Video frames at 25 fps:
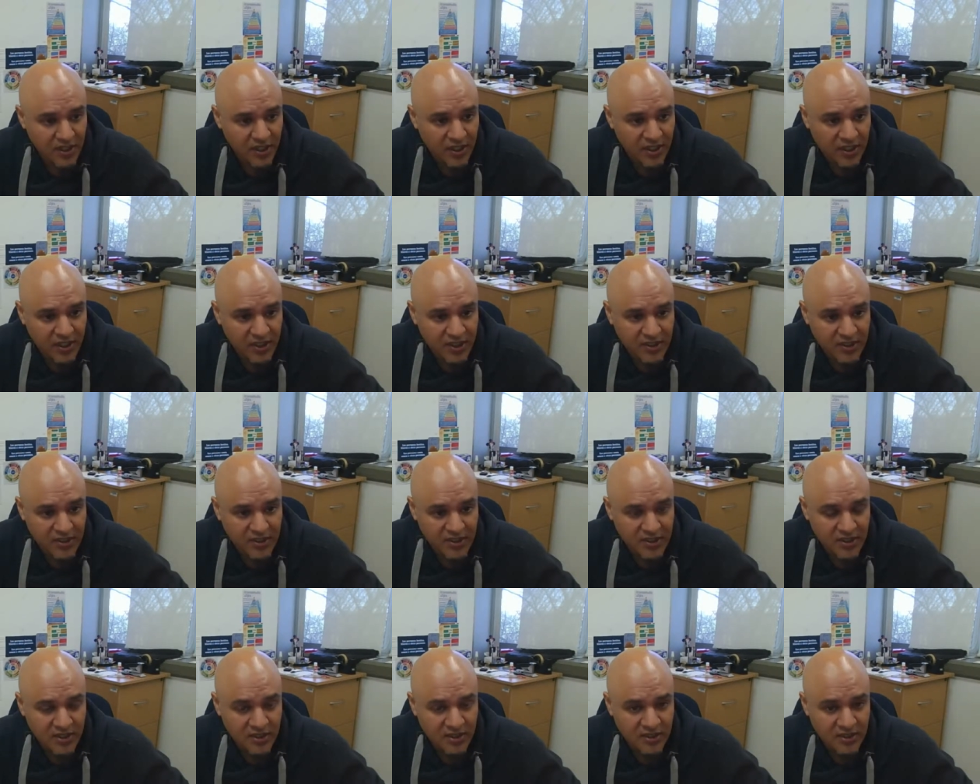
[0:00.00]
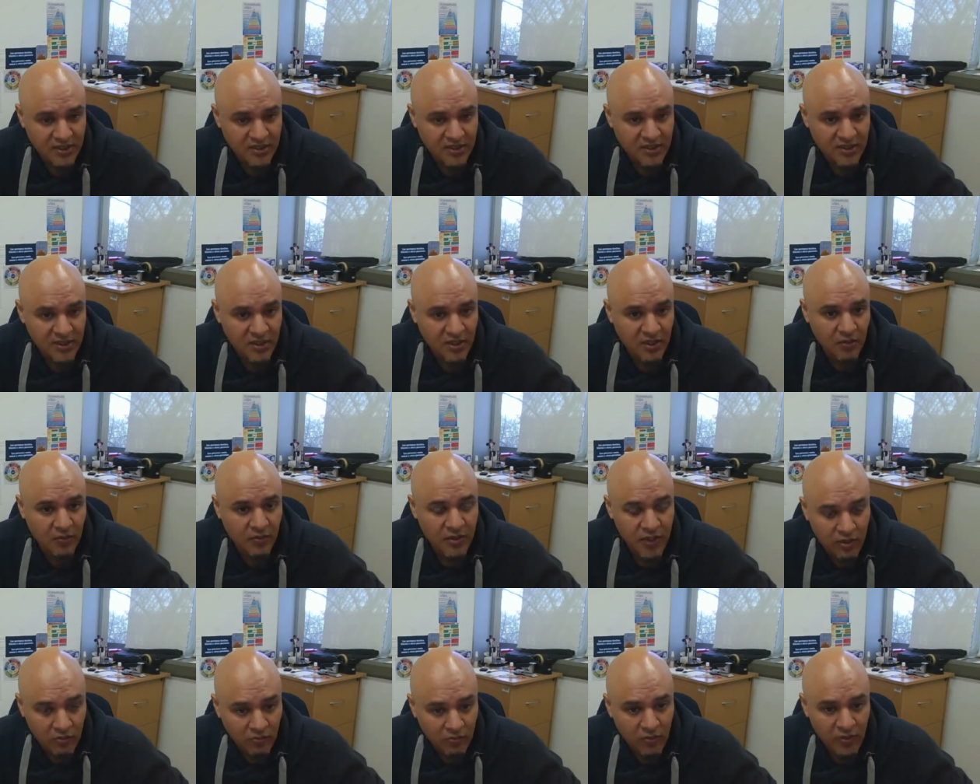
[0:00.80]
and and uh,
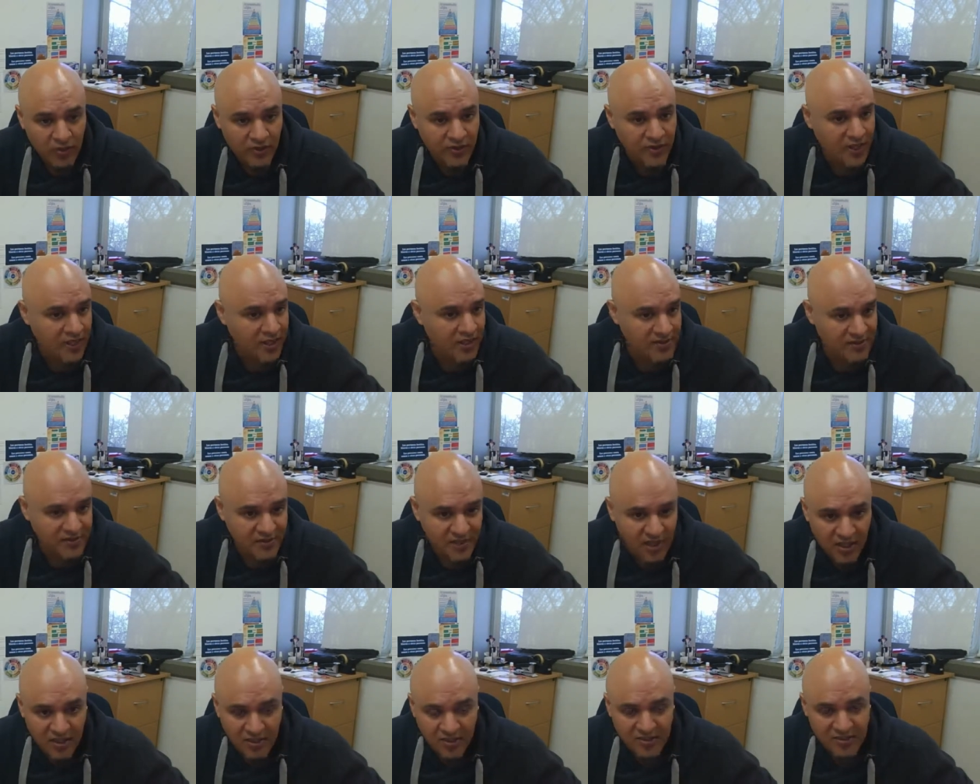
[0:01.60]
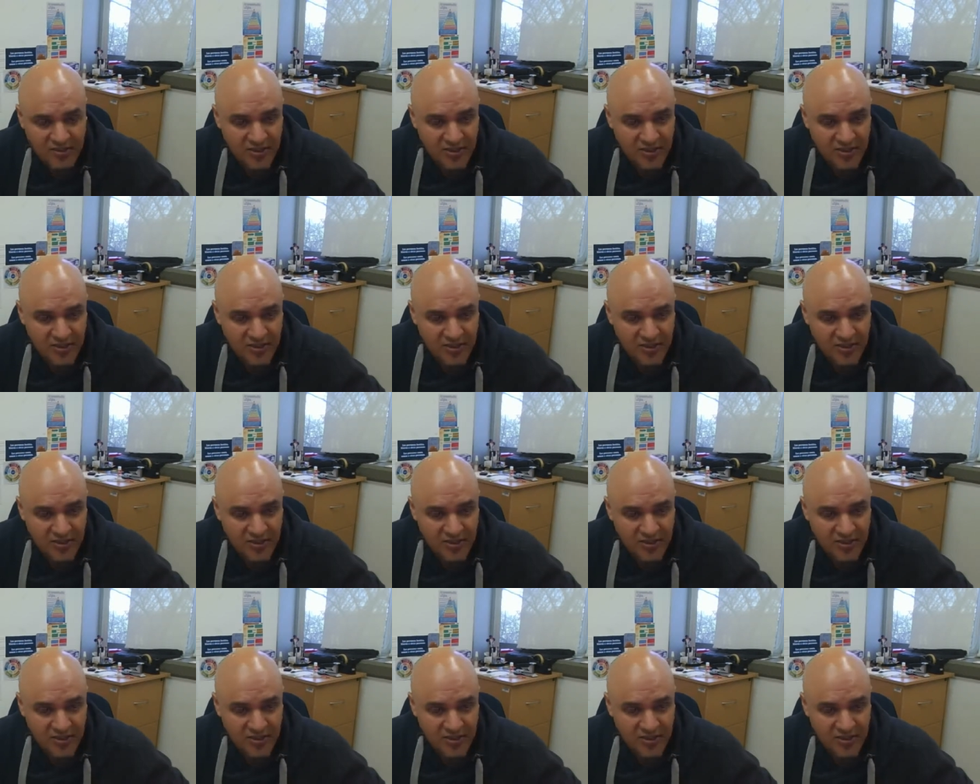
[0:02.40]
we when they start